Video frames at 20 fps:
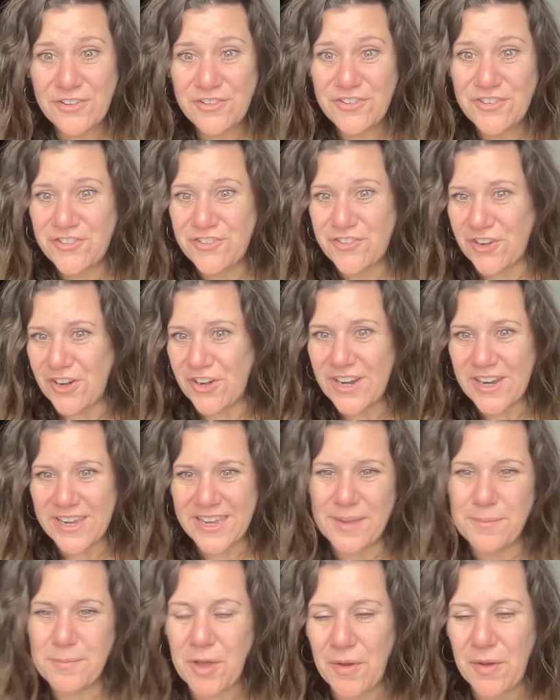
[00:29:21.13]
Sure,
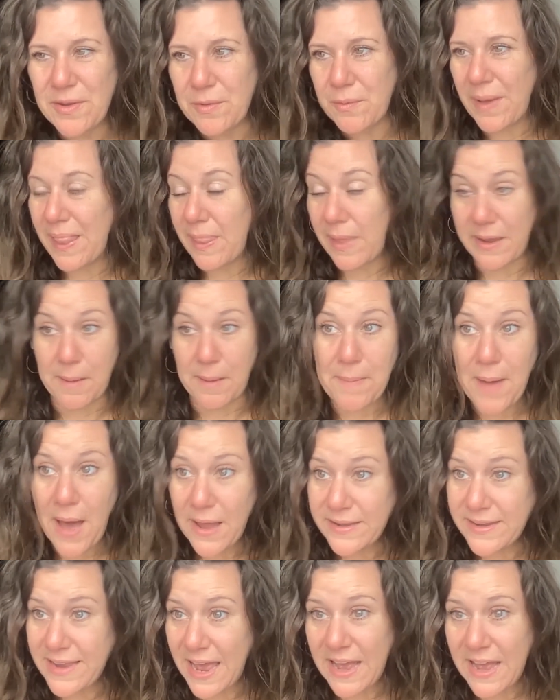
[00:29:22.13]
keep going. What, like a
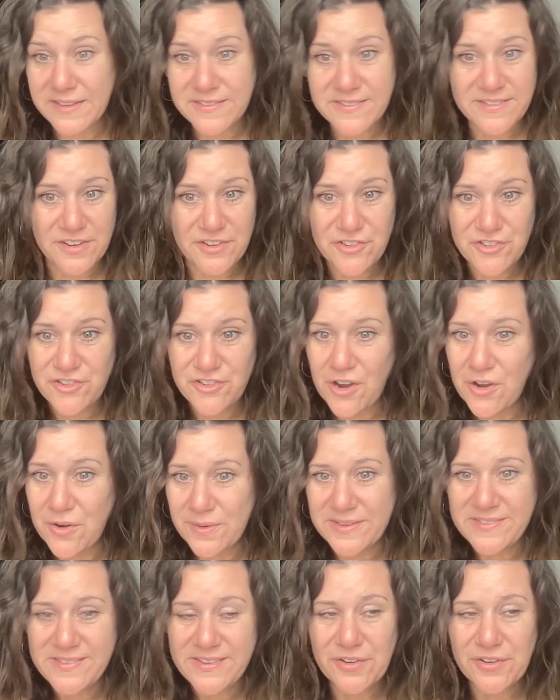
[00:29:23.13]
podcast, a show,
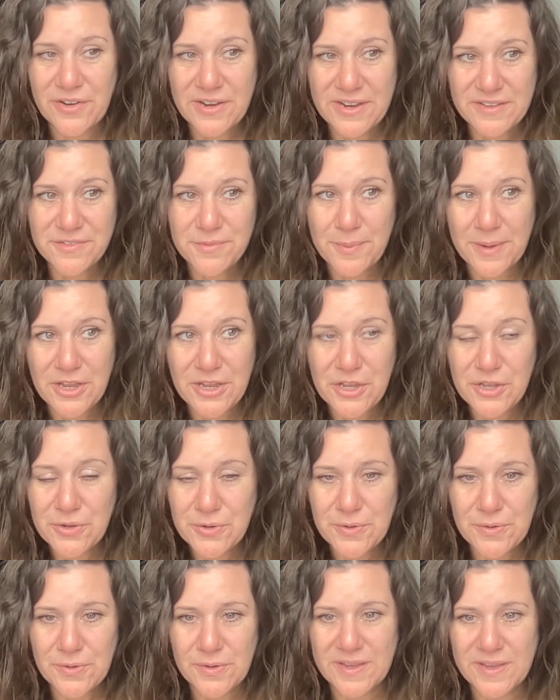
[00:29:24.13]
a series? What are
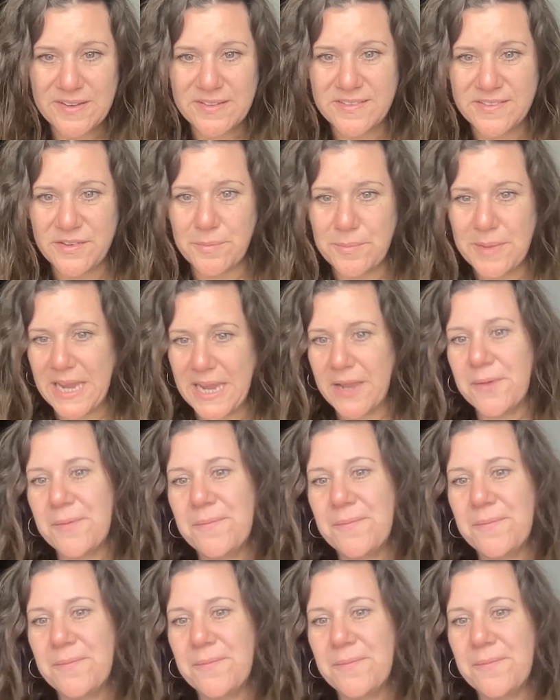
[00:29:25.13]
you consuming?